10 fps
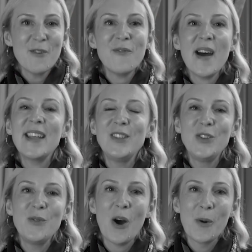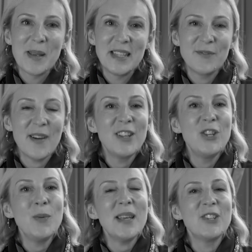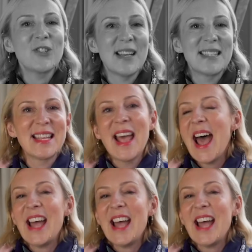Find new hobbies, find new interests,